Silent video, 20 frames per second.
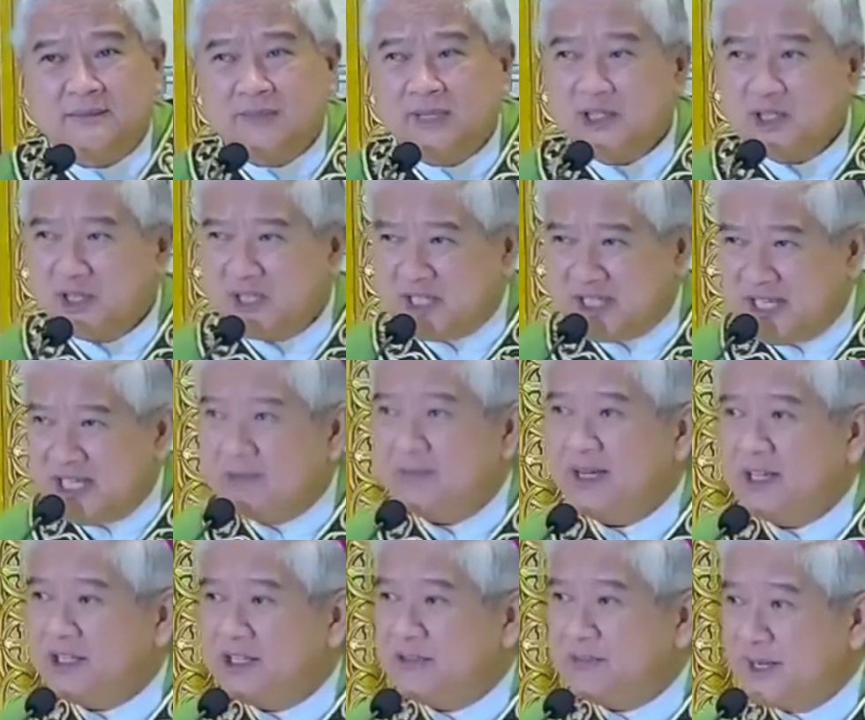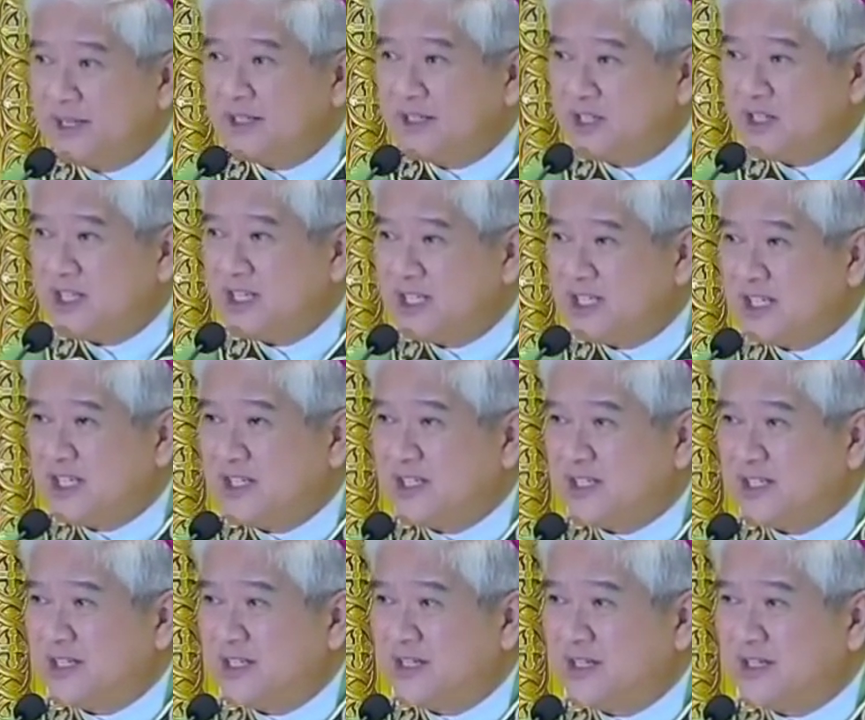But you see, my dear brothers and
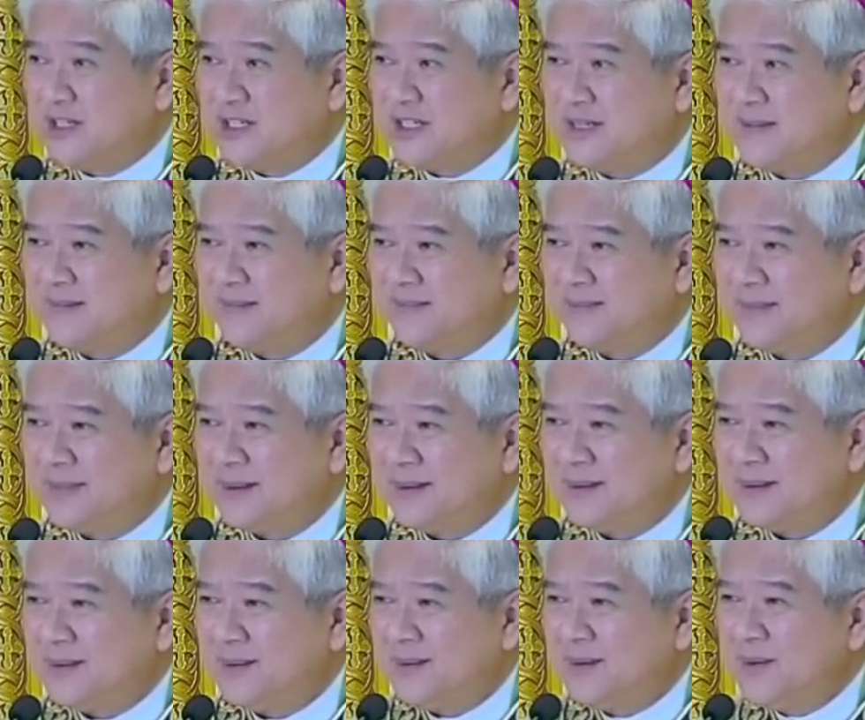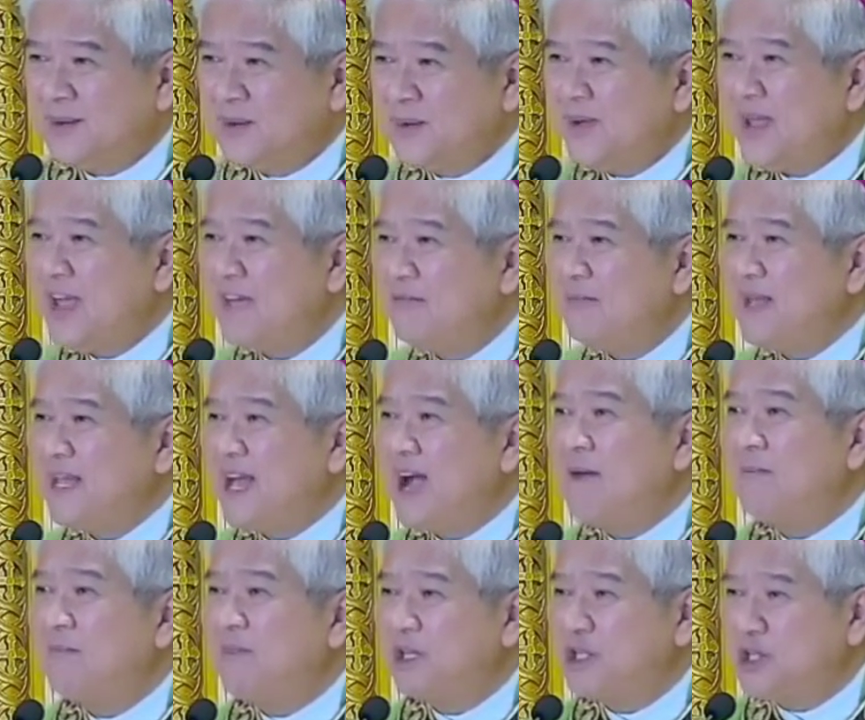sisters, we have
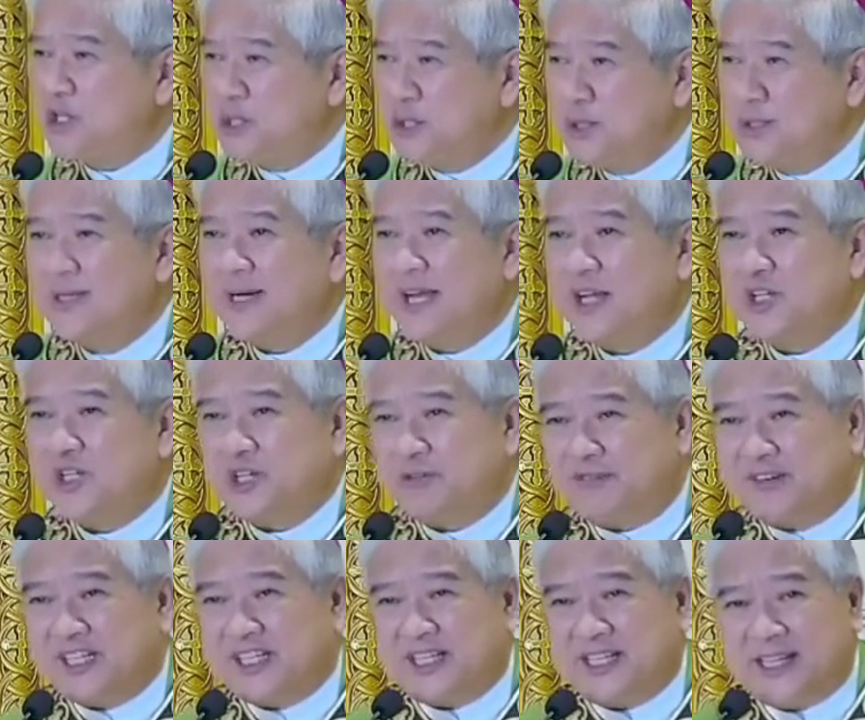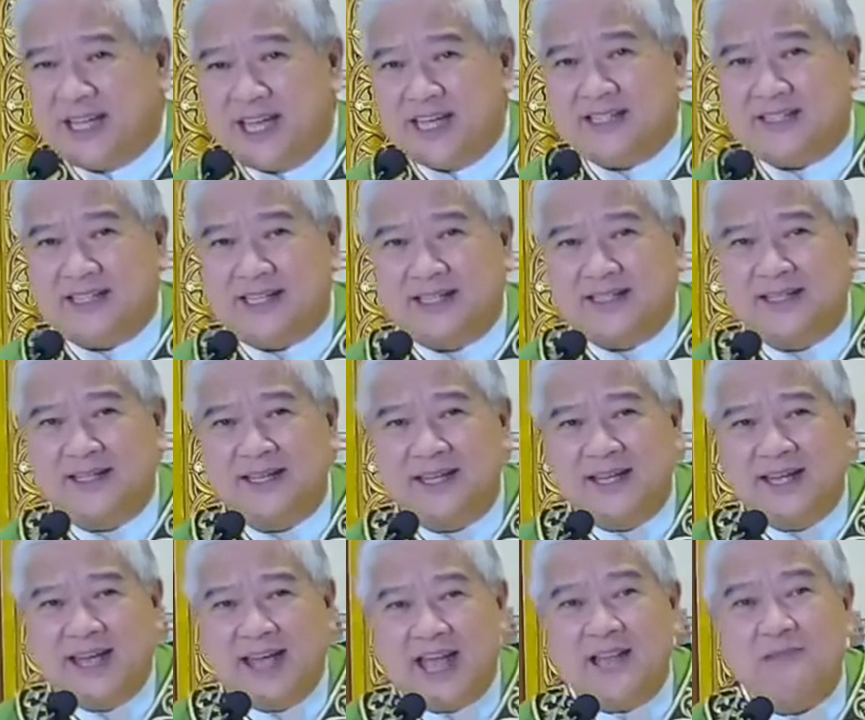become mature and sophisticated
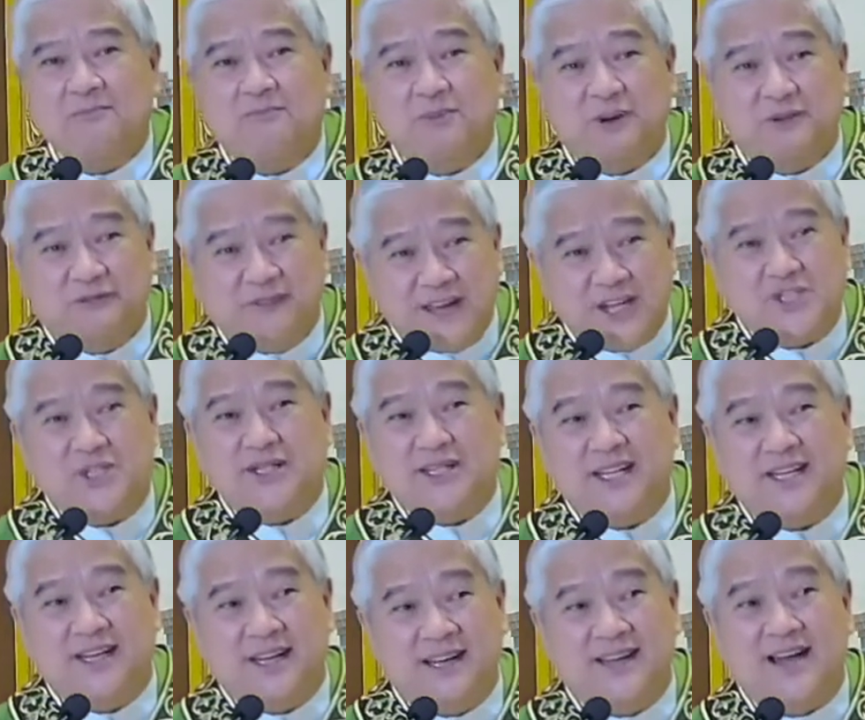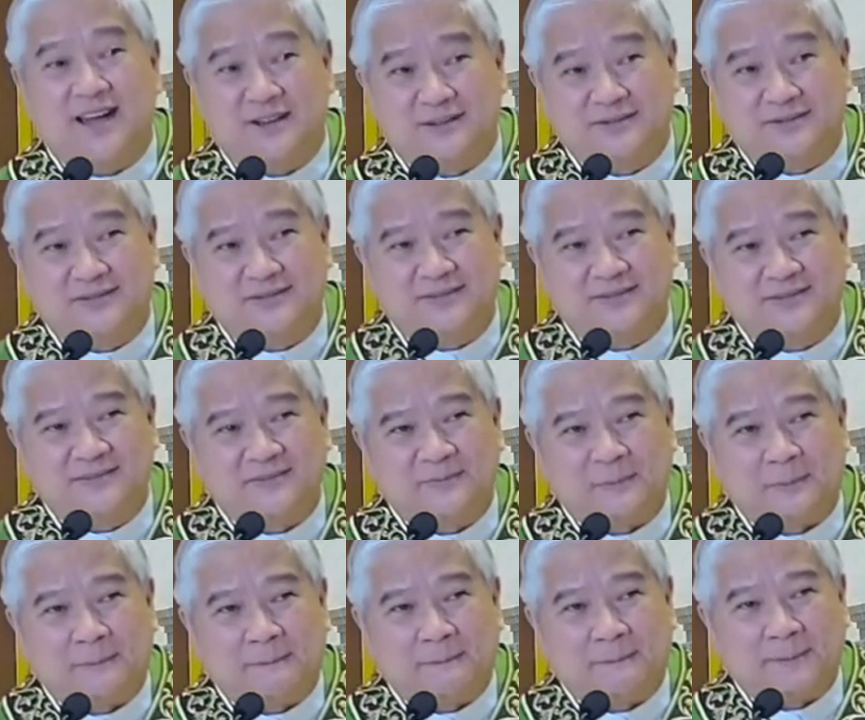and professional enough
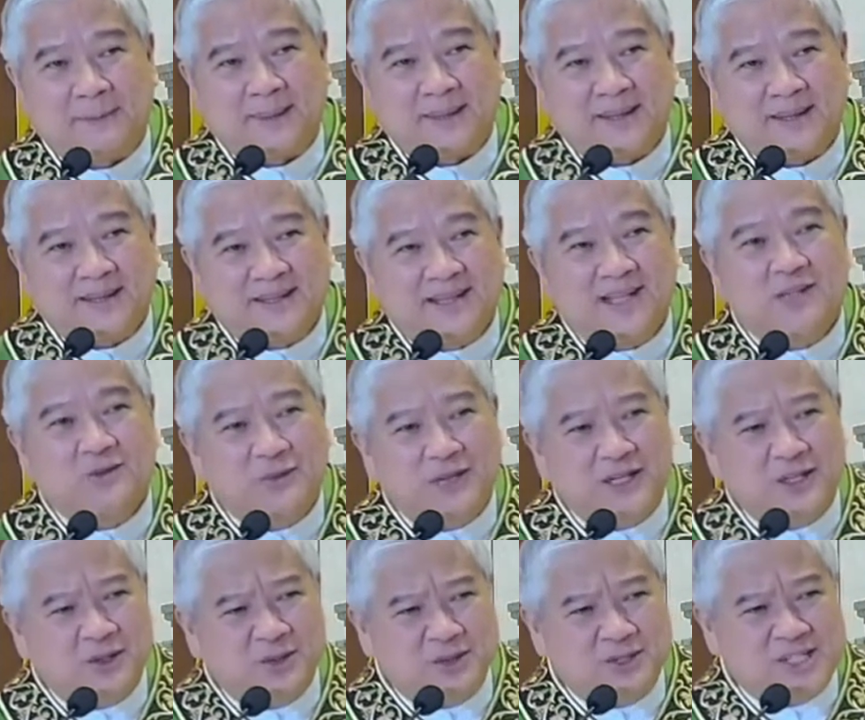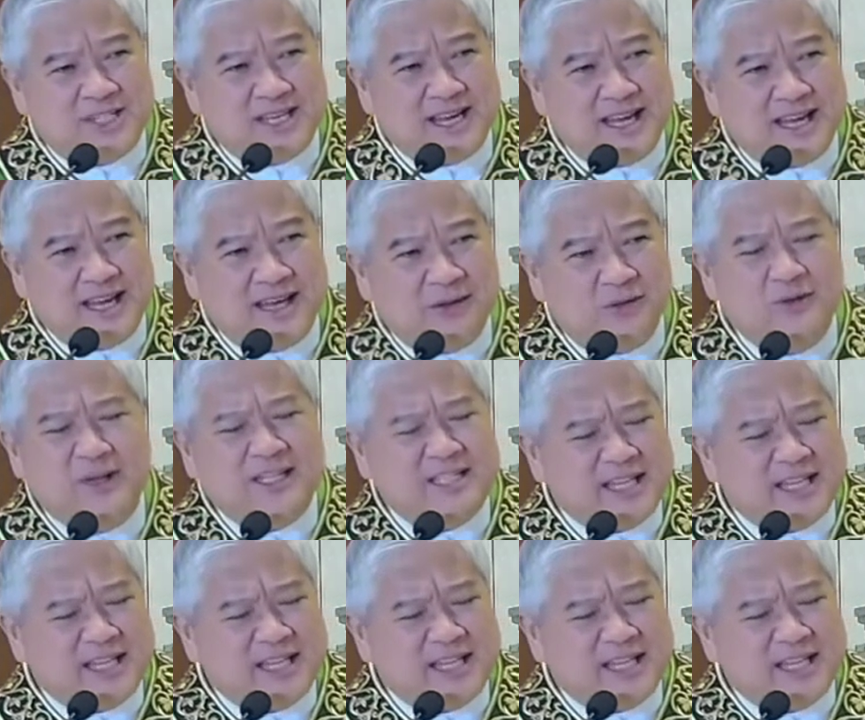that we